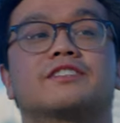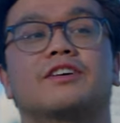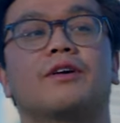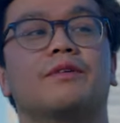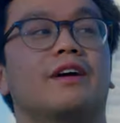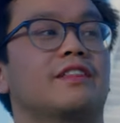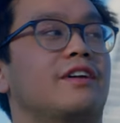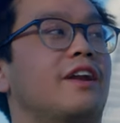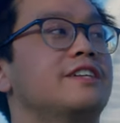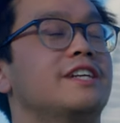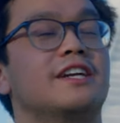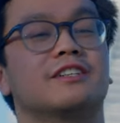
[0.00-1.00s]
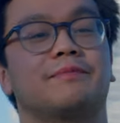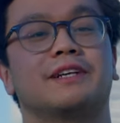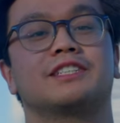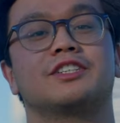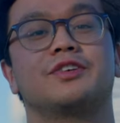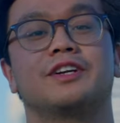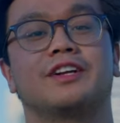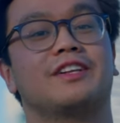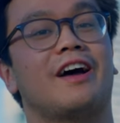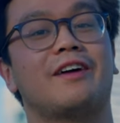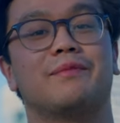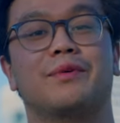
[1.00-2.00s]
guys, so I thought I would change up my scenery a
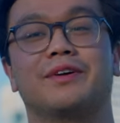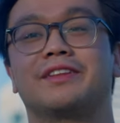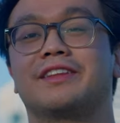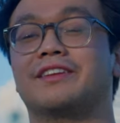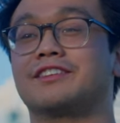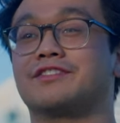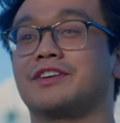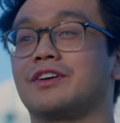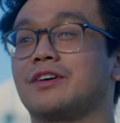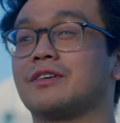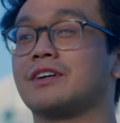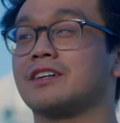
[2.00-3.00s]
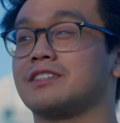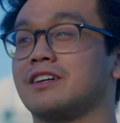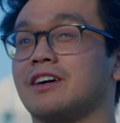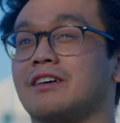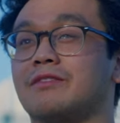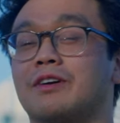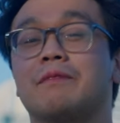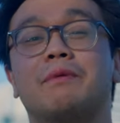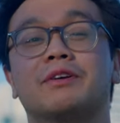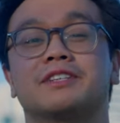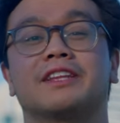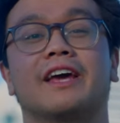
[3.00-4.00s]
lot more than this video because uh, we're
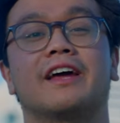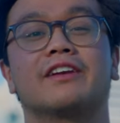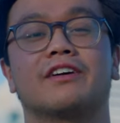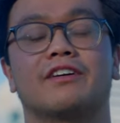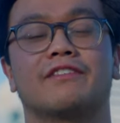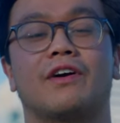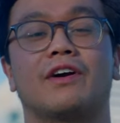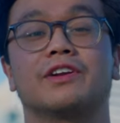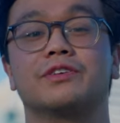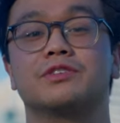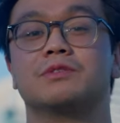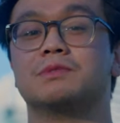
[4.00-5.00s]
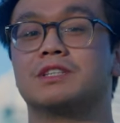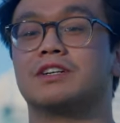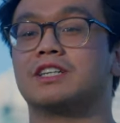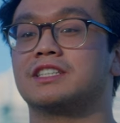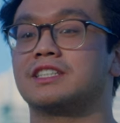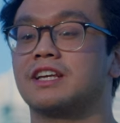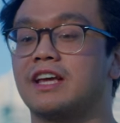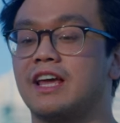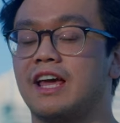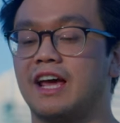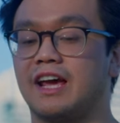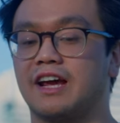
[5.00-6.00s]
approaching the end of our YouTube series
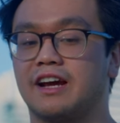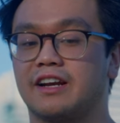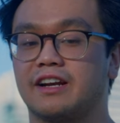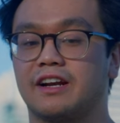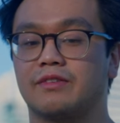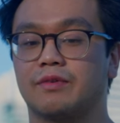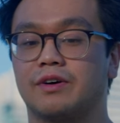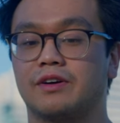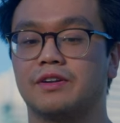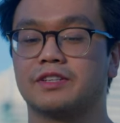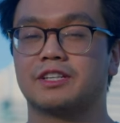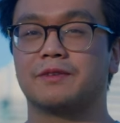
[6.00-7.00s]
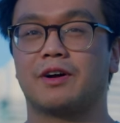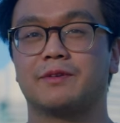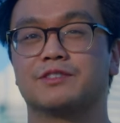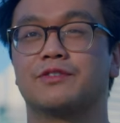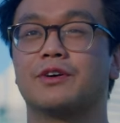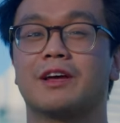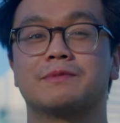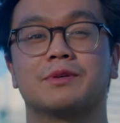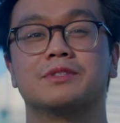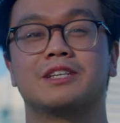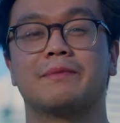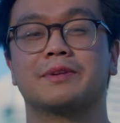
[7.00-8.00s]
and we're legitimately almost 40
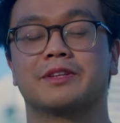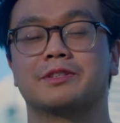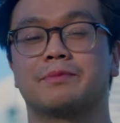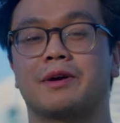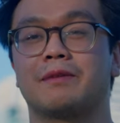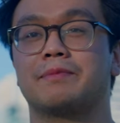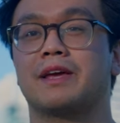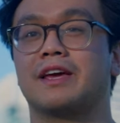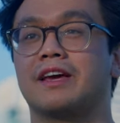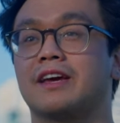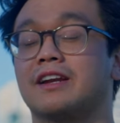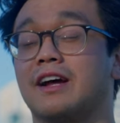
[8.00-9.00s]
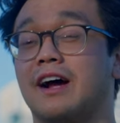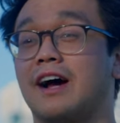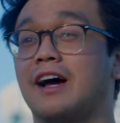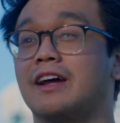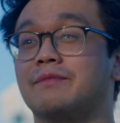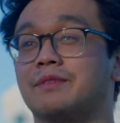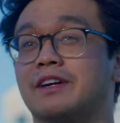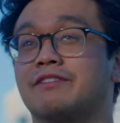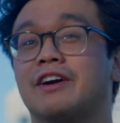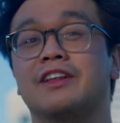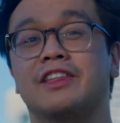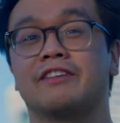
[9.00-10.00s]
episodes deep into this prep and I'm like
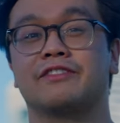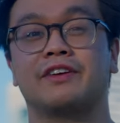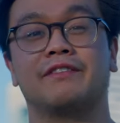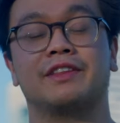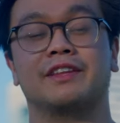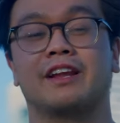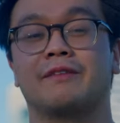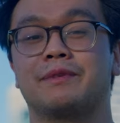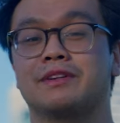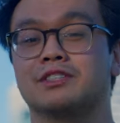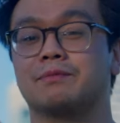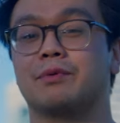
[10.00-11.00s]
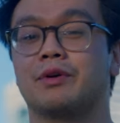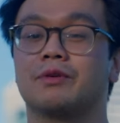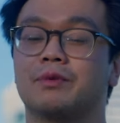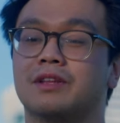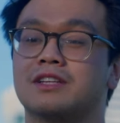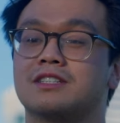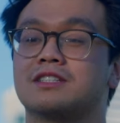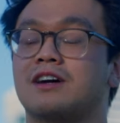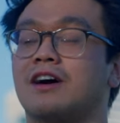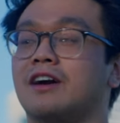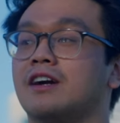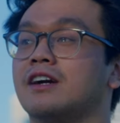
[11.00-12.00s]
very thankful for everything that I've been supported with this
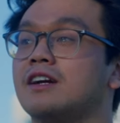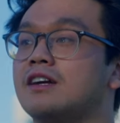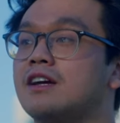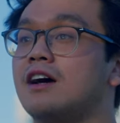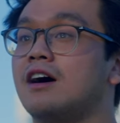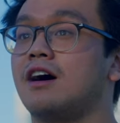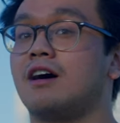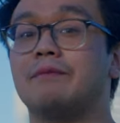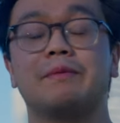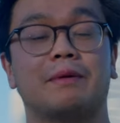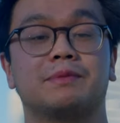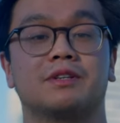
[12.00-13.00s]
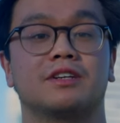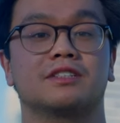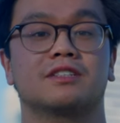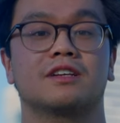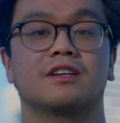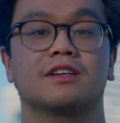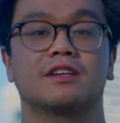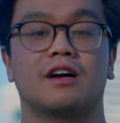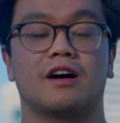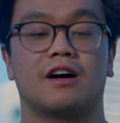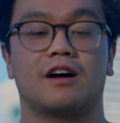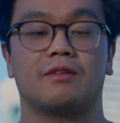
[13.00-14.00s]
entire uh, meet prep series.
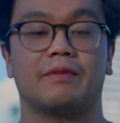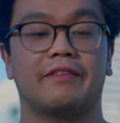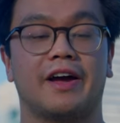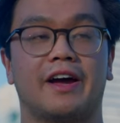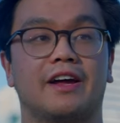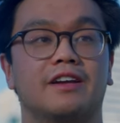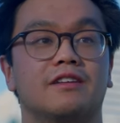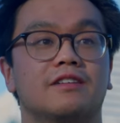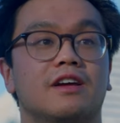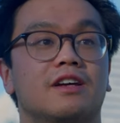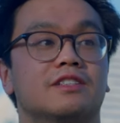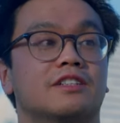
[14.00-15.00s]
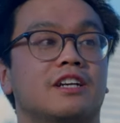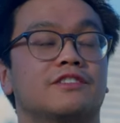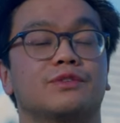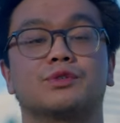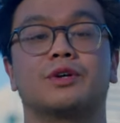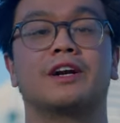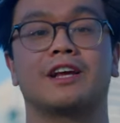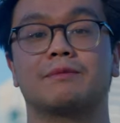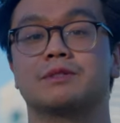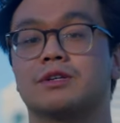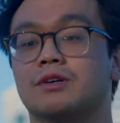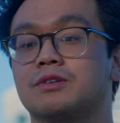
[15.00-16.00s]
Um, I've had successful training
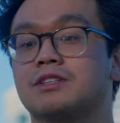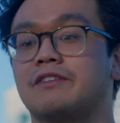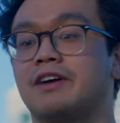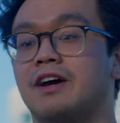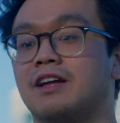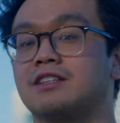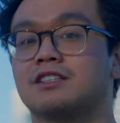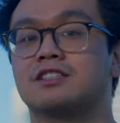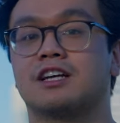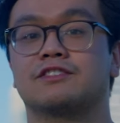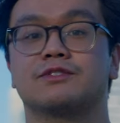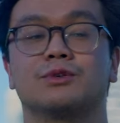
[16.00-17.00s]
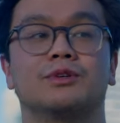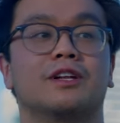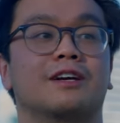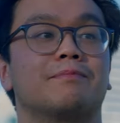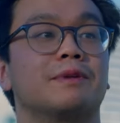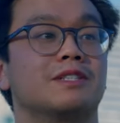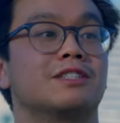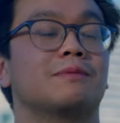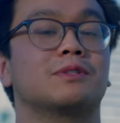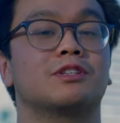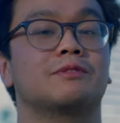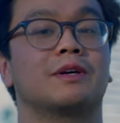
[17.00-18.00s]
episodes, I've had successful like business
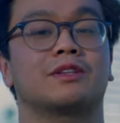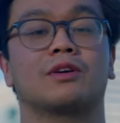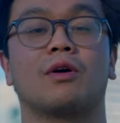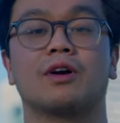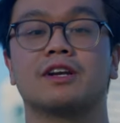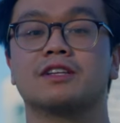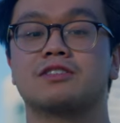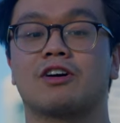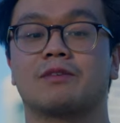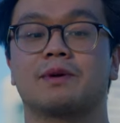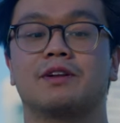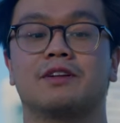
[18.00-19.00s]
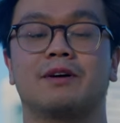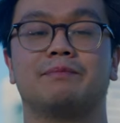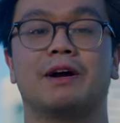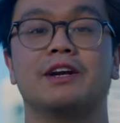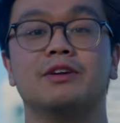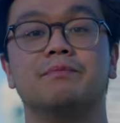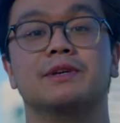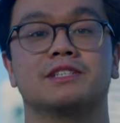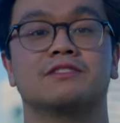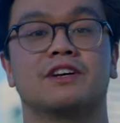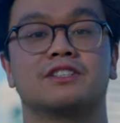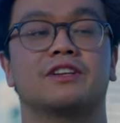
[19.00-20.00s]
episodes about the garden, talking about my new
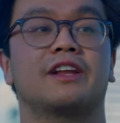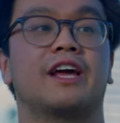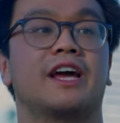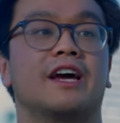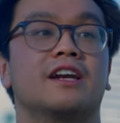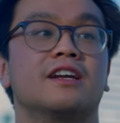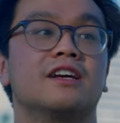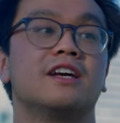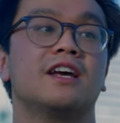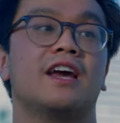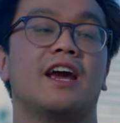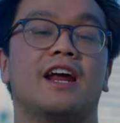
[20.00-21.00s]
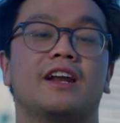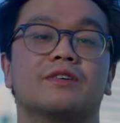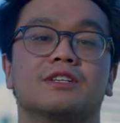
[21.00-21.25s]
business venture that I had and it